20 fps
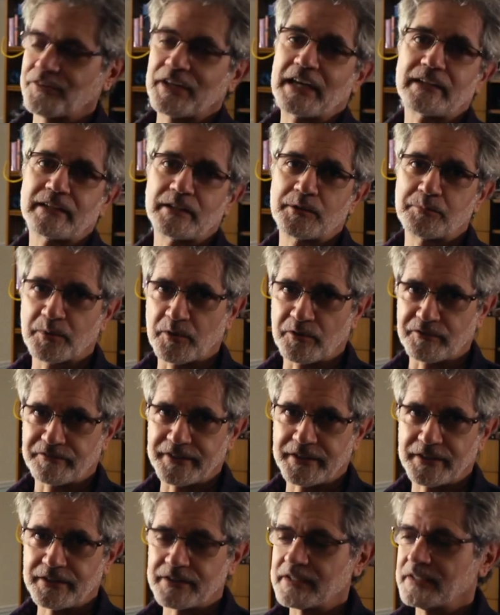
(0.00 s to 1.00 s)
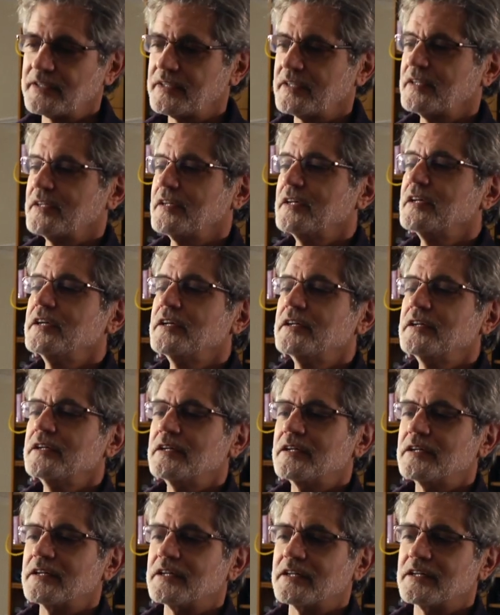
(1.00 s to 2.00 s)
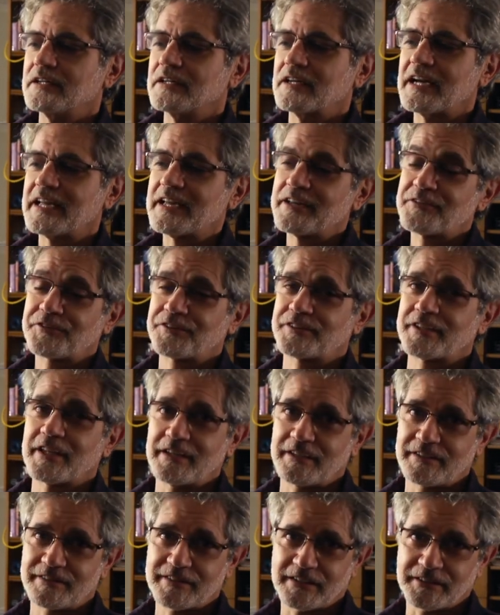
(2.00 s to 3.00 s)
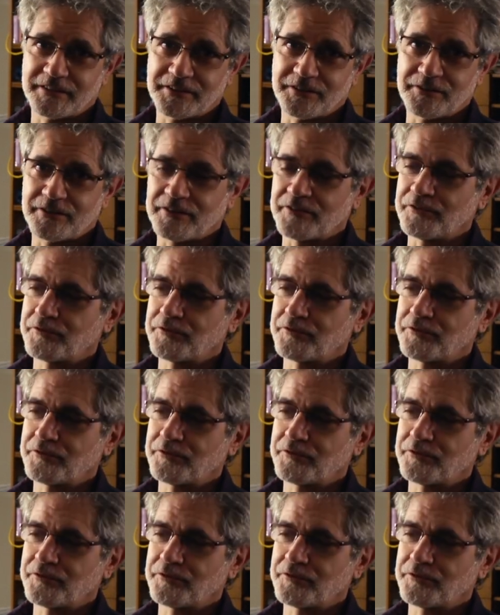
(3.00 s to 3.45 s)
exactly perfect. I hesitated telling you